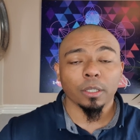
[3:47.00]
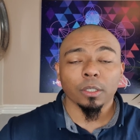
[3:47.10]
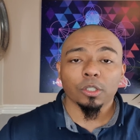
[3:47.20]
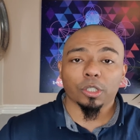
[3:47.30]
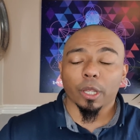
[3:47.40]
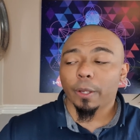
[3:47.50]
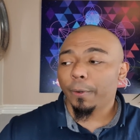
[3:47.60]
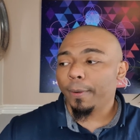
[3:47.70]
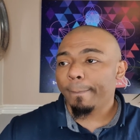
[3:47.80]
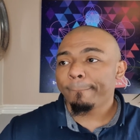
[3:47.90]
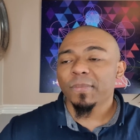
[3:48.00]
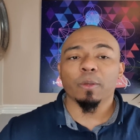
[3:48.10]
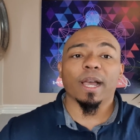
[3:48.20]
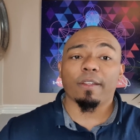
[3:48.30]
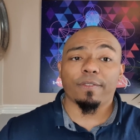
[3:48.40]
So you
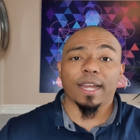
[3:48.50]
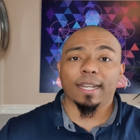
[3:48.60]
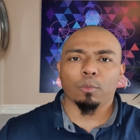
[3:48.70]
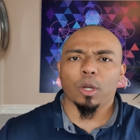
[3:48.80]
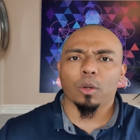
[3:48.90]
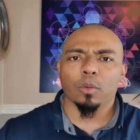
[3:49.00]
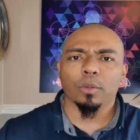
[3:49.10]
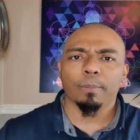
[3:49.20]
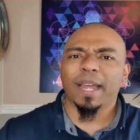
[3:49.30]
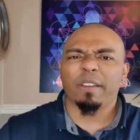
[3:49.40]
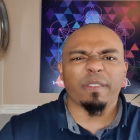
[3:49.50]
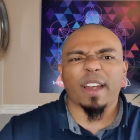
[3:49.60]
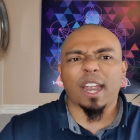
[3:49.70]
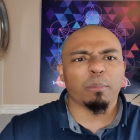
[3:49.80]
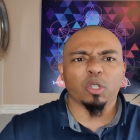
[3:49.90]
might find, well, my
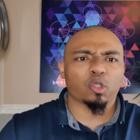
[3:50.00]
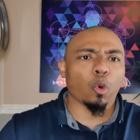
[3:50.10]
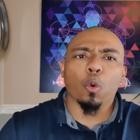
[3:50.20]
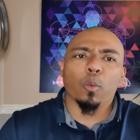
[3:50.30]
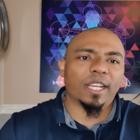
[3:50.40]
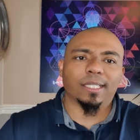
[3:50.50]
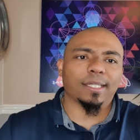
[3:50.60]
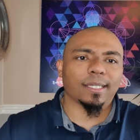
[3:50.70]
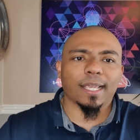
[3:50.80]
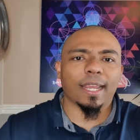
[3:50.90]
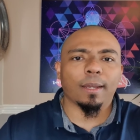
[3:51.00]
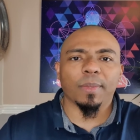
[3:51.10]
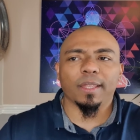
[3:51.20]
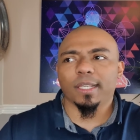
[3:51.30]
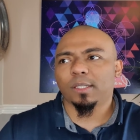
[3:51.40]
environment's always the same
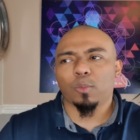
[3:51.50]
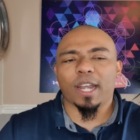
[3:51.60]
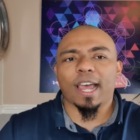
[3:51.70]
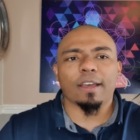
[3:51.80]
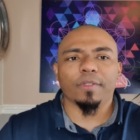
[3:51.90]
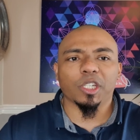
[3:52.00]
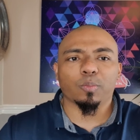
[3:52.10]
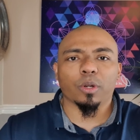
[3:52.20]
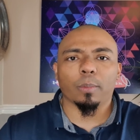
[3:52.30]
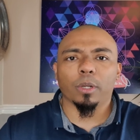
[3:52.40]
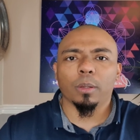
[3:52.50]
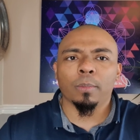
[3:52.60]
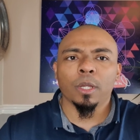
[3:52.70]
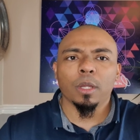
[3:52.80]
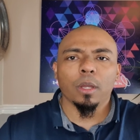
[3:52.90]
in this when I have this
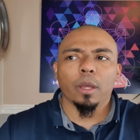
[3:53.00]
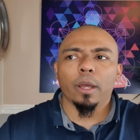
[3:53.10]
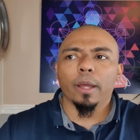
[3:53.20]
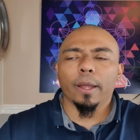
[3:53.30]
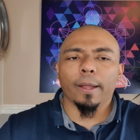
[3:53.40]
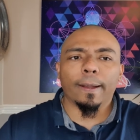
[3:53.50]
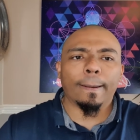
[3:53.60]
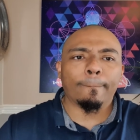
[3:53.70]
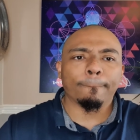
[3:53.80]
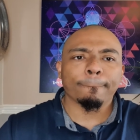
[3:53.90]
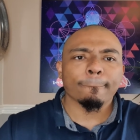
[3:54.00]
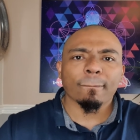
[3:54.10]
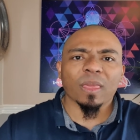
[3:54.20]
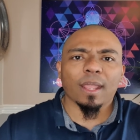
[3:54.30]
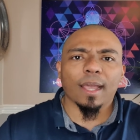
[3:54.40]
problem.
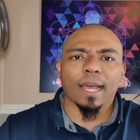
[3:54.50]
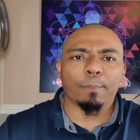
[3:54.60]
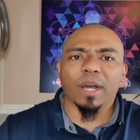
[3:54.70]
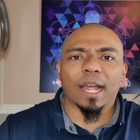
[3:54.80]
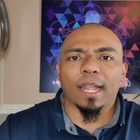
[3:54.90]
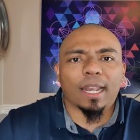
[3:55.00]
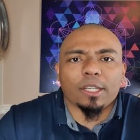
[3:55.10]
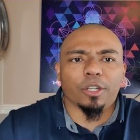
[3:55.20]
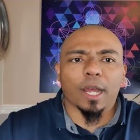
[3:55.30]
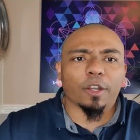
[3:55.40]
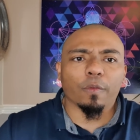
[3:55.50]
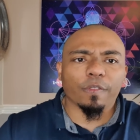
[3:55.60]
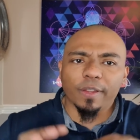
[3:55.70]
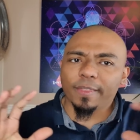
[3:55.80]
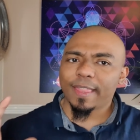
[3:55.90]
But I don't
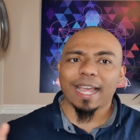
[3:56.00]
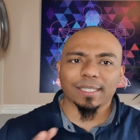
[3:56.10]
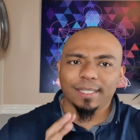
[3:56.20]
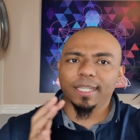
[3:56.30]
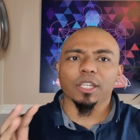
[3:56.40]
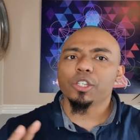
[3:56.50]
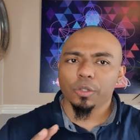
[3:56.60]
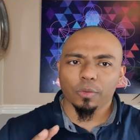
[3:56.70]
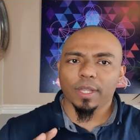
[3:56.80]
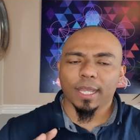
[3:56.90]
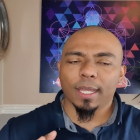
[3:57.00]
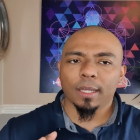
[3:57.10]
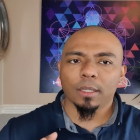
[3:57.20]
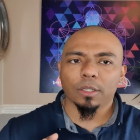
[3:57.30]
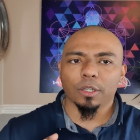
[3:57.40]
think that's the issue there.
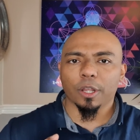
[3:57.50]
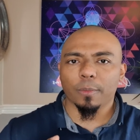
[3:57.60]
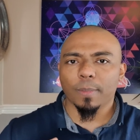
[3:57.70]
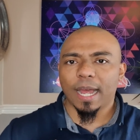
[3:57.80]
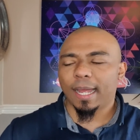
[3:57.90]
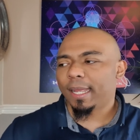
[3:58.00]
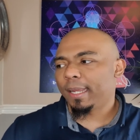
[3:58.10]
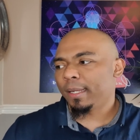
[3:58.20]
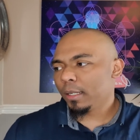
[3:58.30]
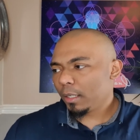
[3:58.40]
My